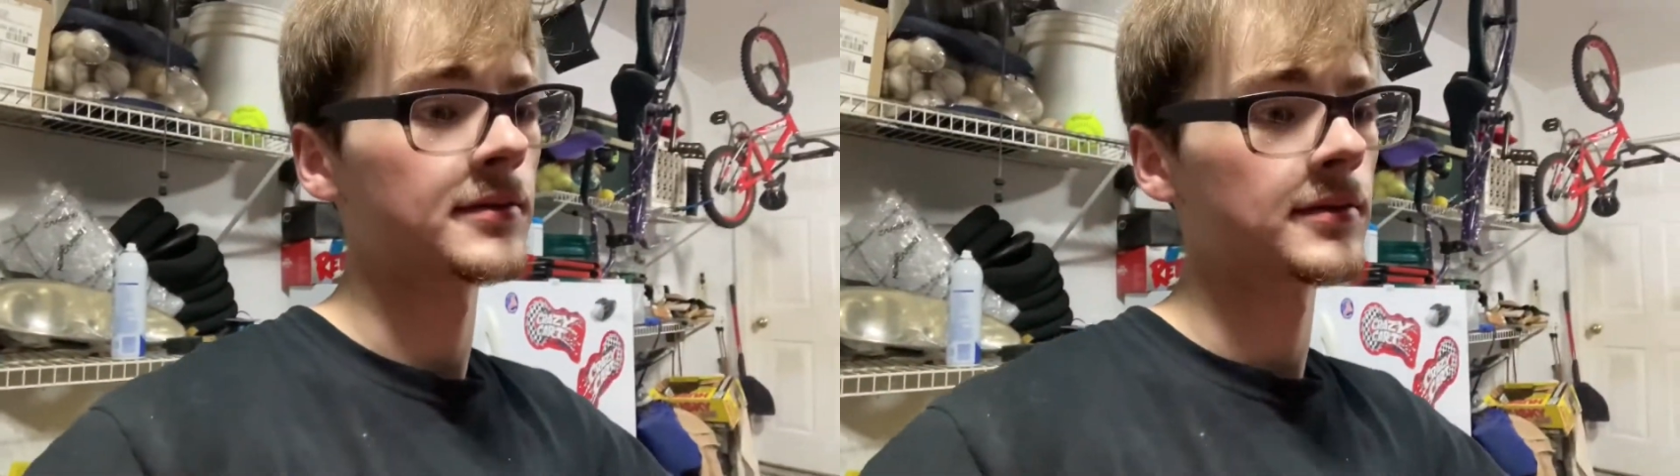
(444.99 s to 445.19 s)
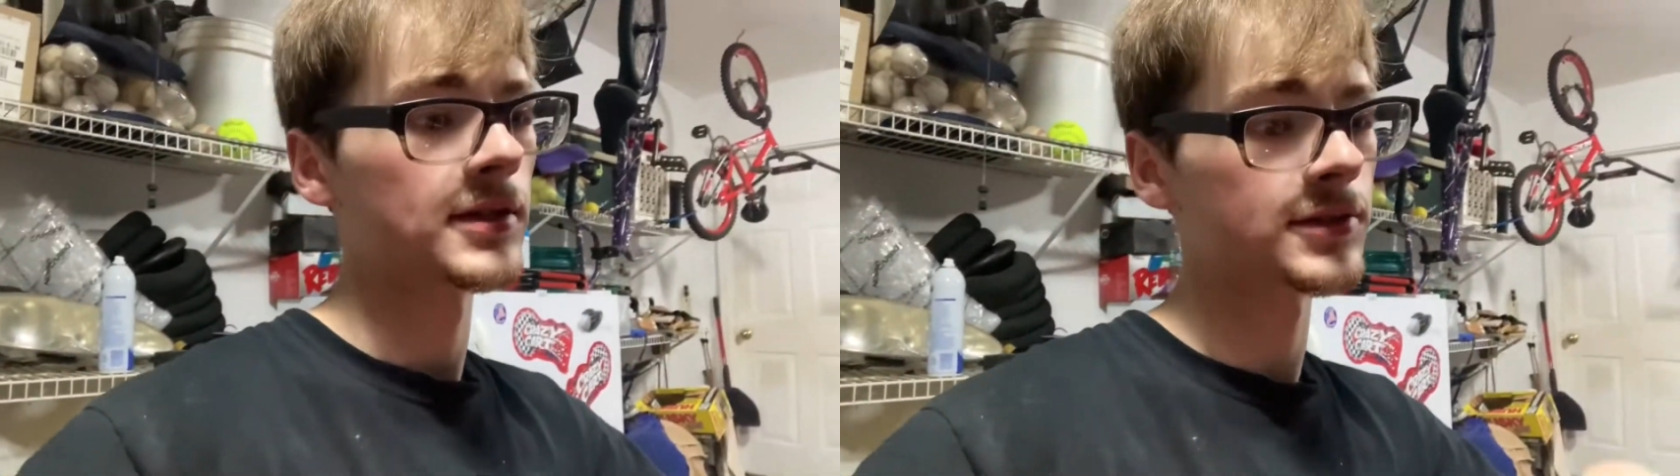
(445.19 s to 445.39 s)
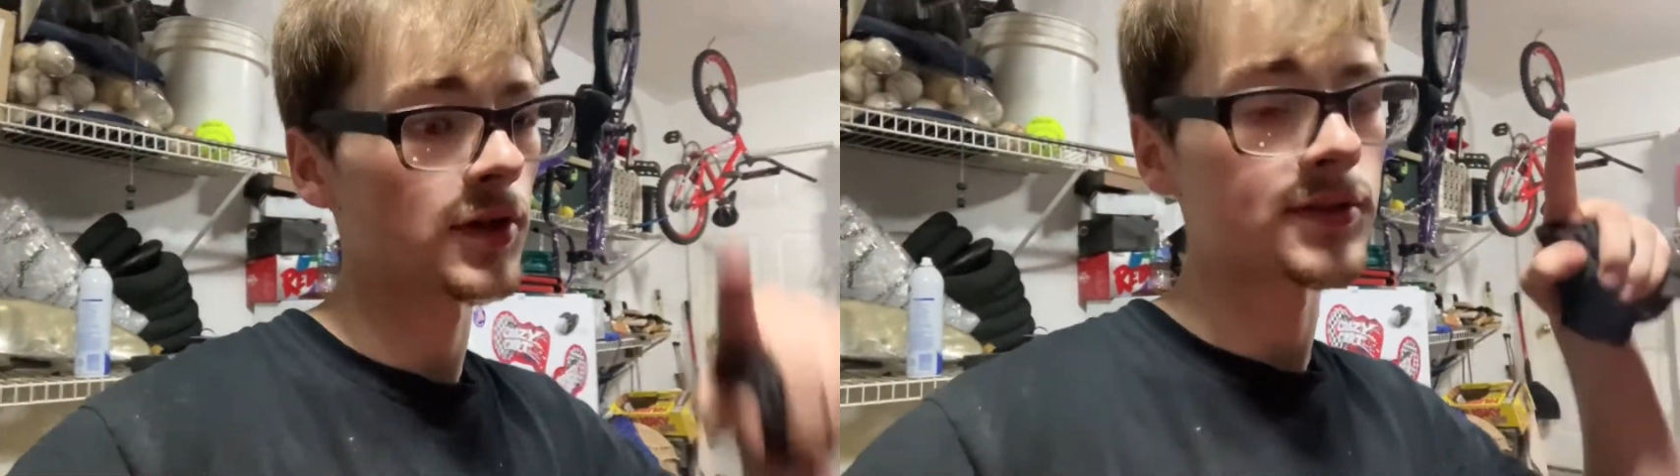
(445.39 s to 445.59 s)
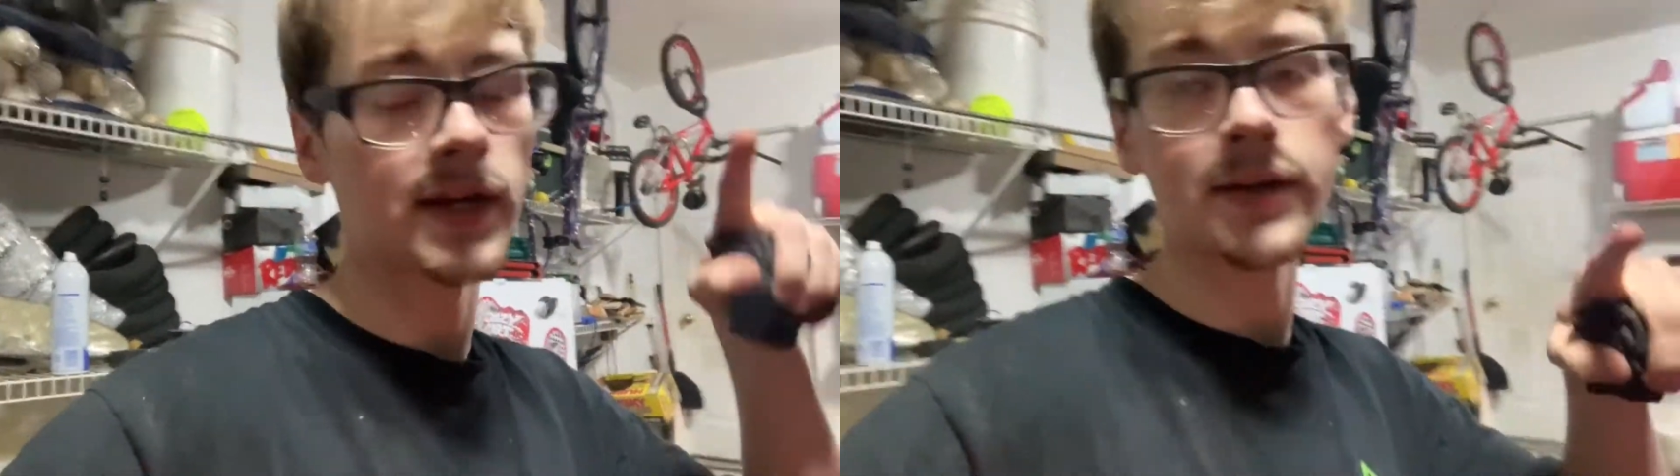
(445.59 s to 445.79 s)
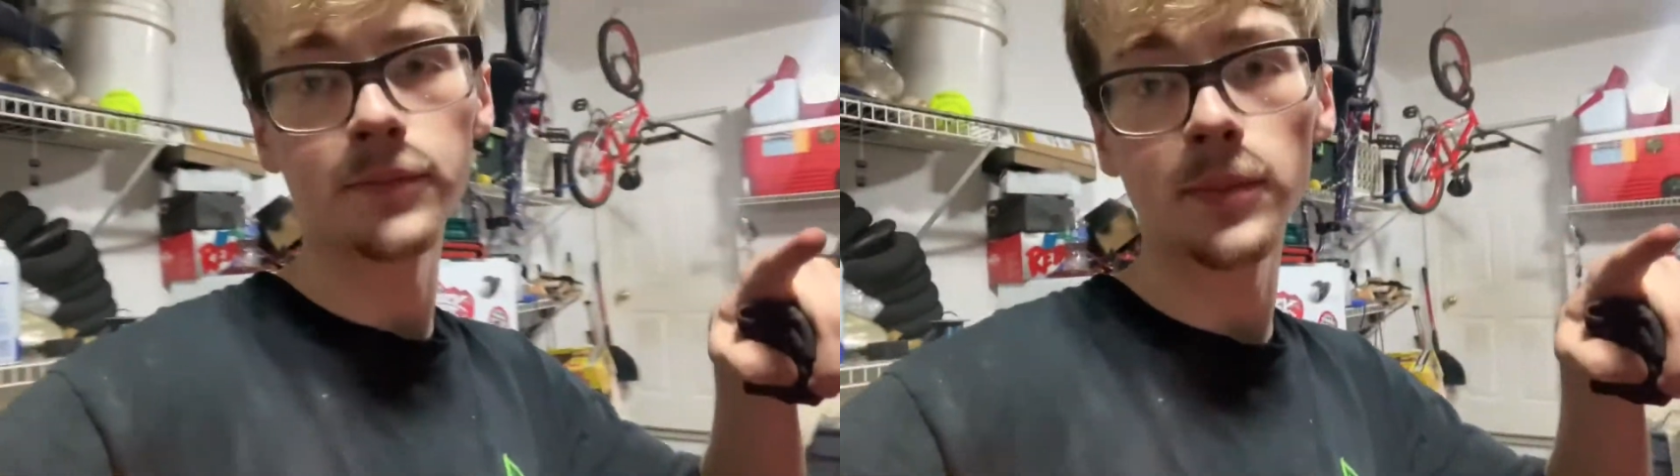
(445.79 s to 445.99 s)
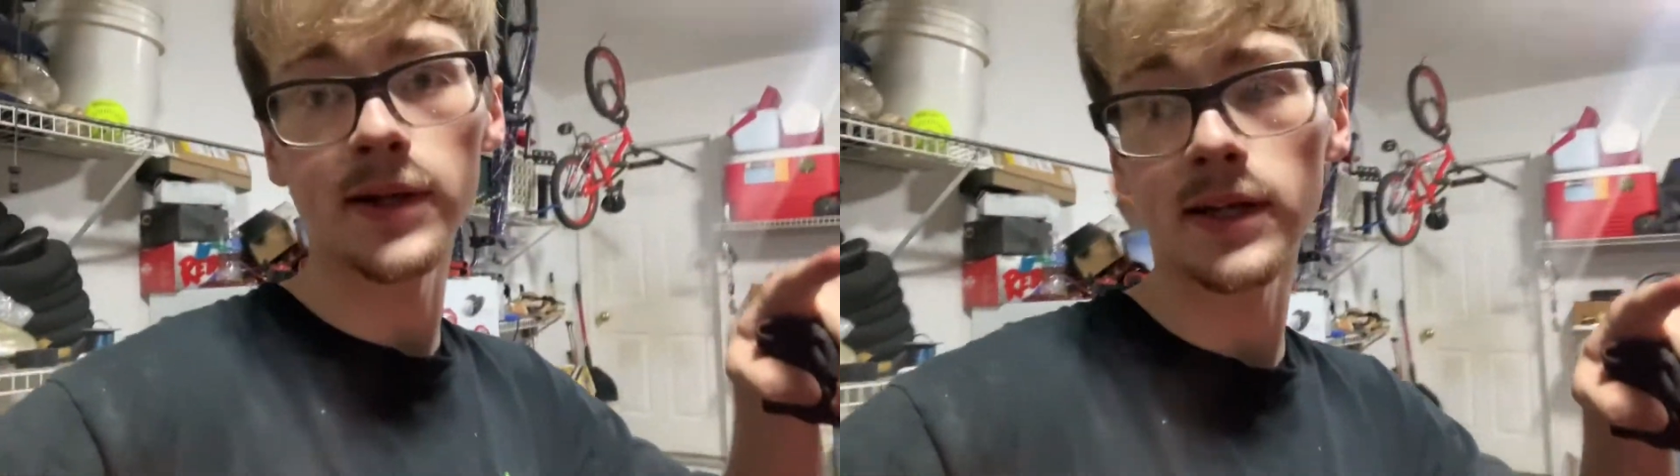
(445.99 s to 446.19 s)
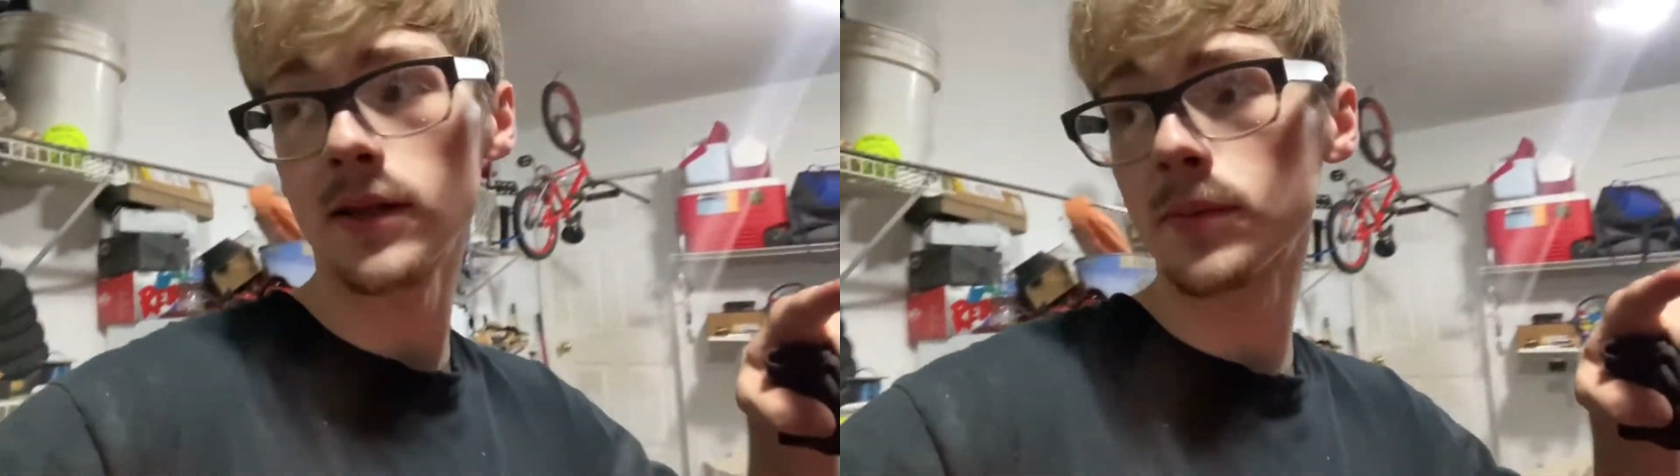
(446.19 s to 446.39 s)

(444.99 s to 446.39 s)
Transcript: this all tight and put back together,